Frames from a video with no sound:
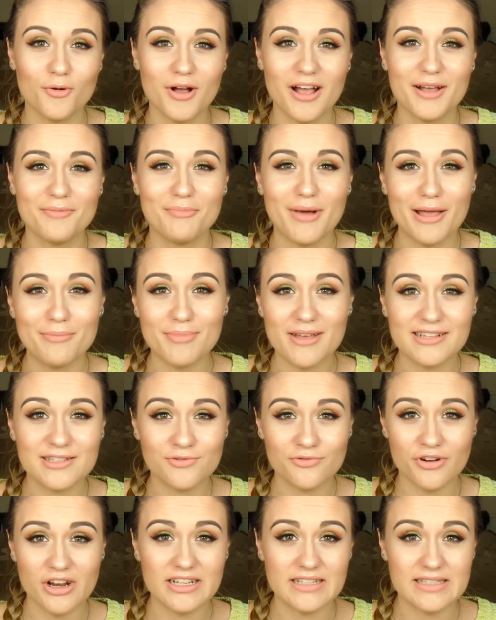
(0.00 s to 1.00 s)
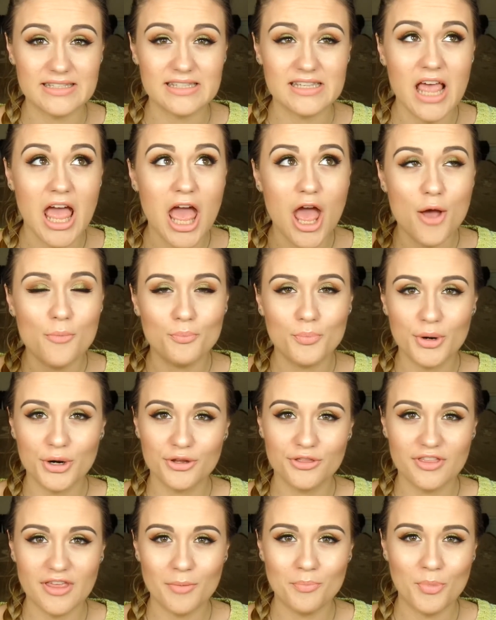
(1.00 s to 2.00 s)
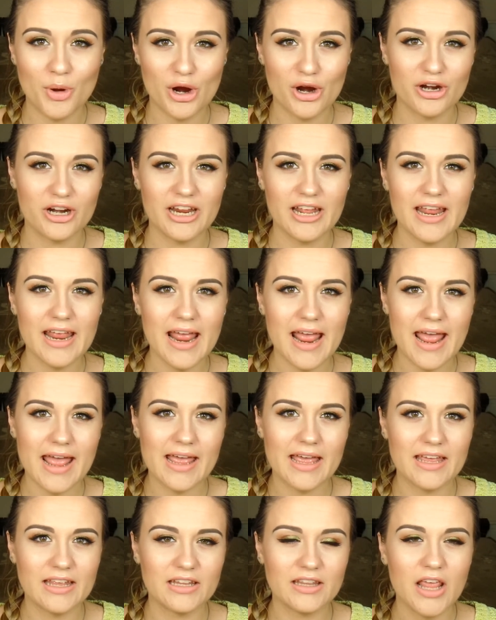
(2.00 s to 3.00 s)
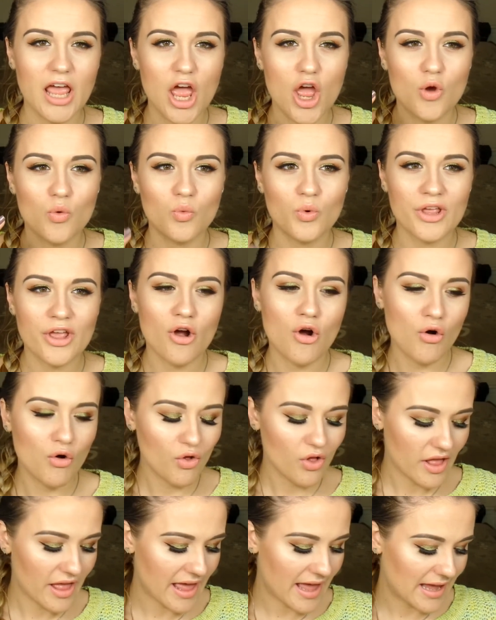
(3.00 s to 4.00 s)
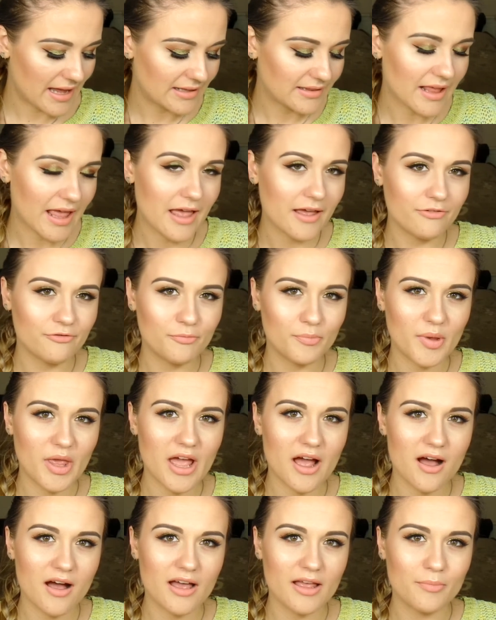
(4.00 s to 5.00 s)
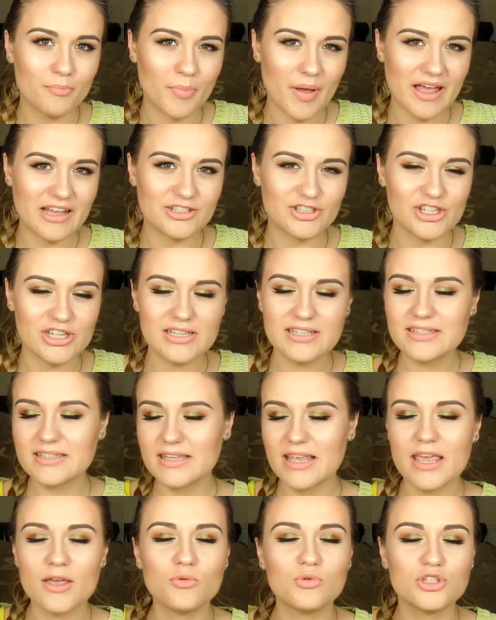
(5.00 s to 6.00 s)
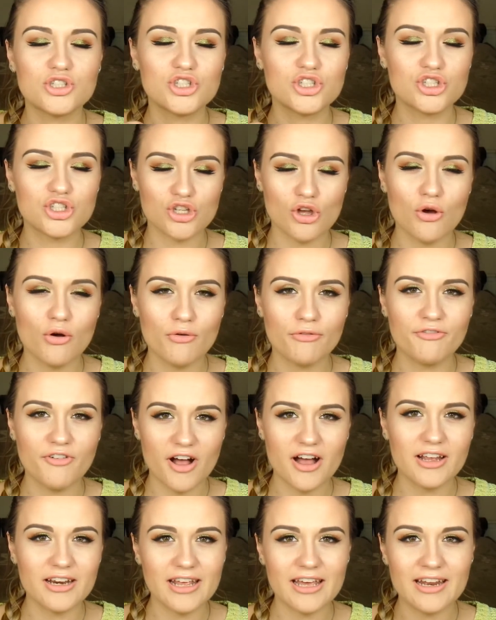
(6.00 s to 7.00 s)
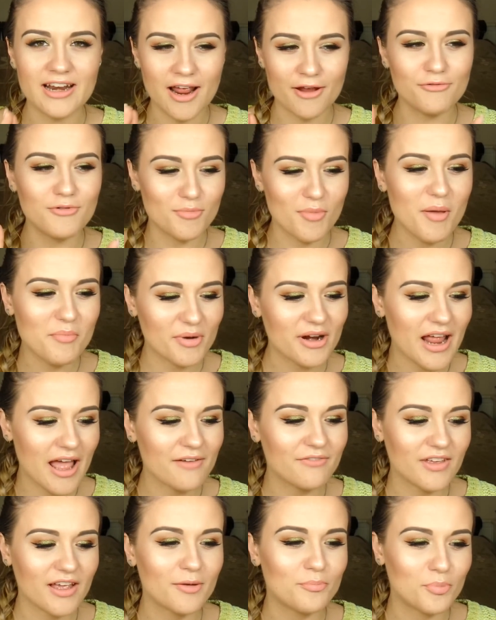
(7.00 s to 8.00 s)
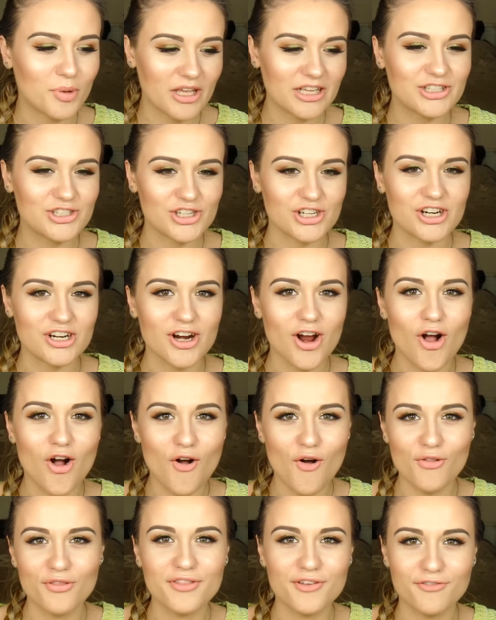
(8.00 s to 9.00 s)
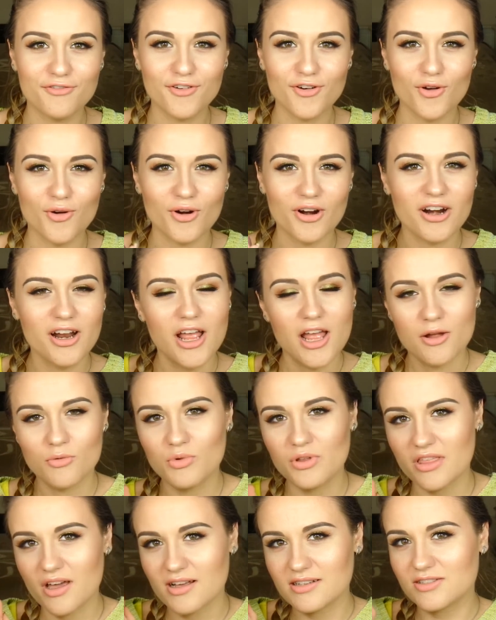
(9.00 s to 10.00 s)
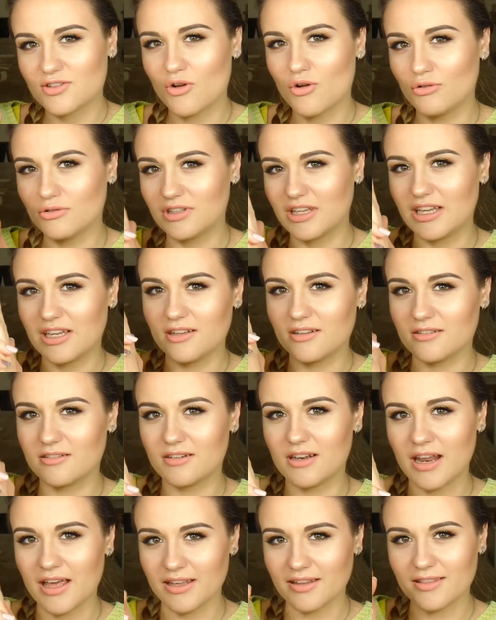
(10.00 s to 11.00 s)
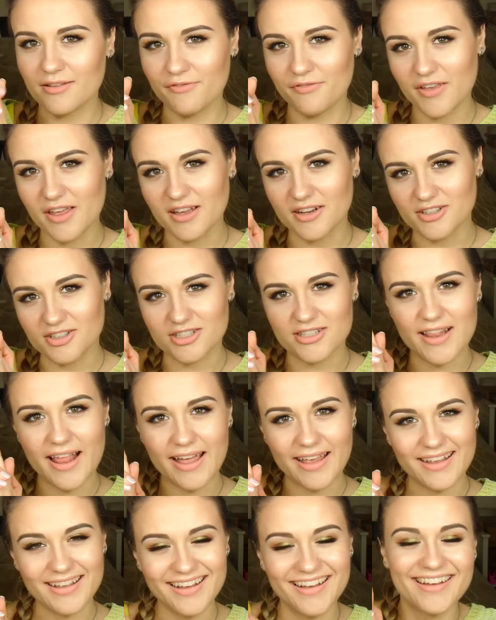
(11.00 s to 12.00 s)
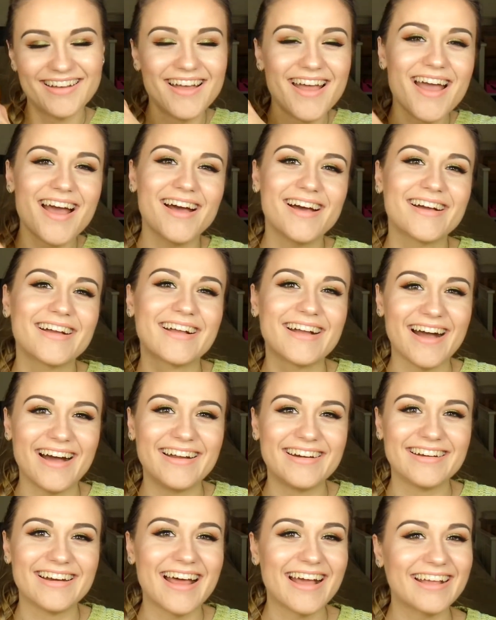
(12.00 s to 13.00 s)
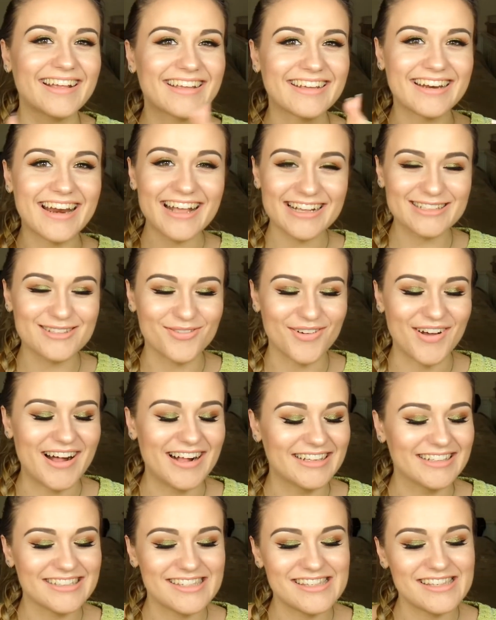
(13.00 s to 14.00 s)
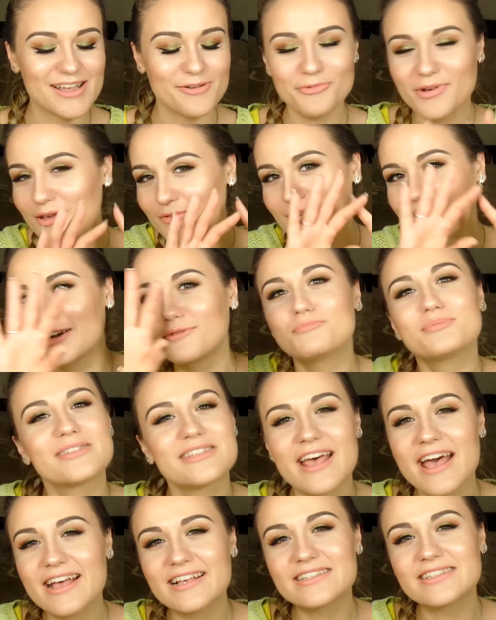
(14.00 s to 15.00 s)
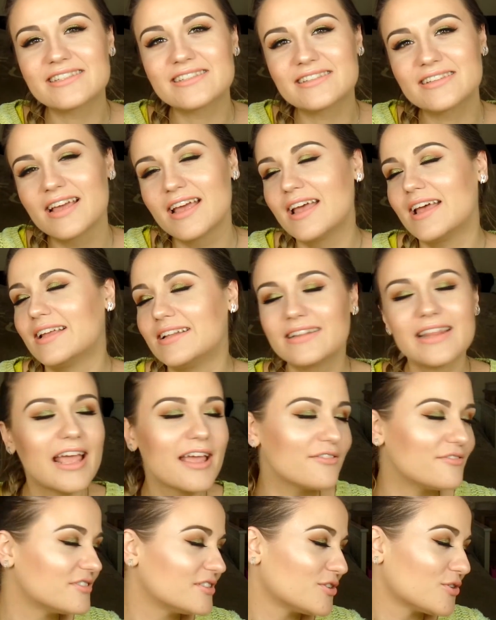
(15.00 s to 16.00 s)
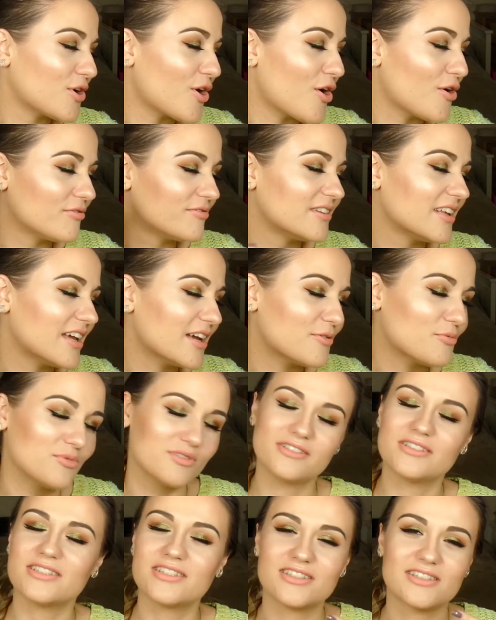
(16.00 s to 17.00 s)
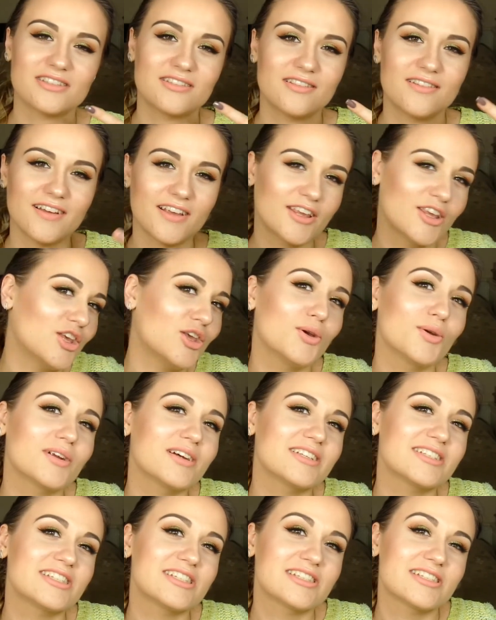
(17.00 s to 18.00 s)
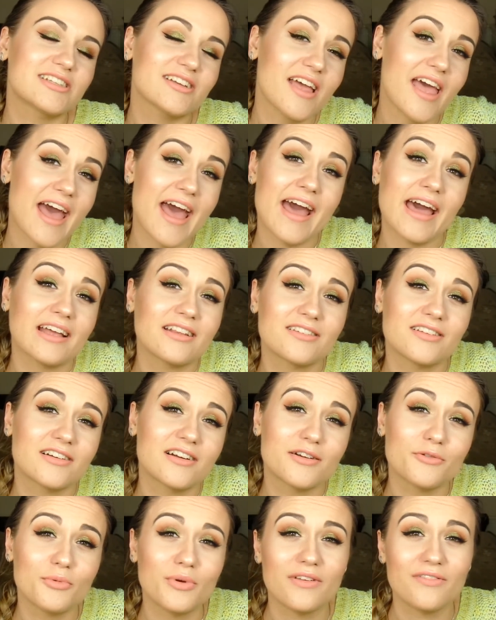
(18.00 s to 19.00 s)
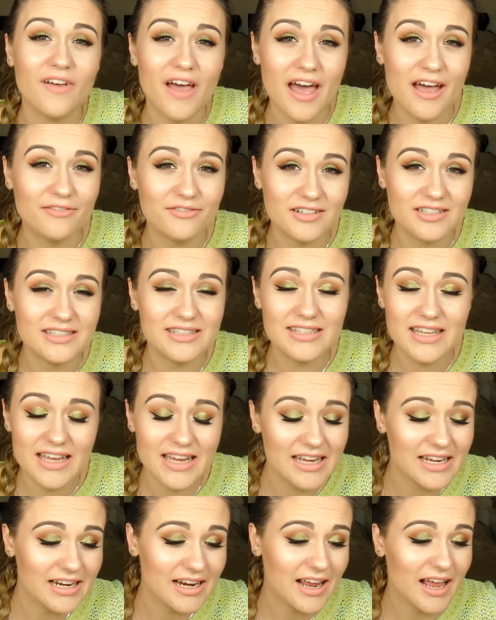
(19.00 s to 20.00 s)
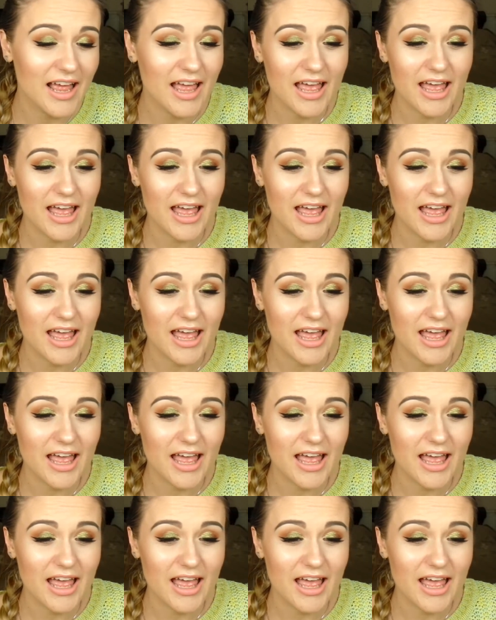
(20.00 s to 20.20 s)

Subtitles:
my best friend's birthday party, and we all had FBI badges. It was so fun, and I remember having a picture on the floor with us holding like the fingers like a gun, like in X-Files. We were obsessed. David Duchovny was the cutest actor we've ever seen.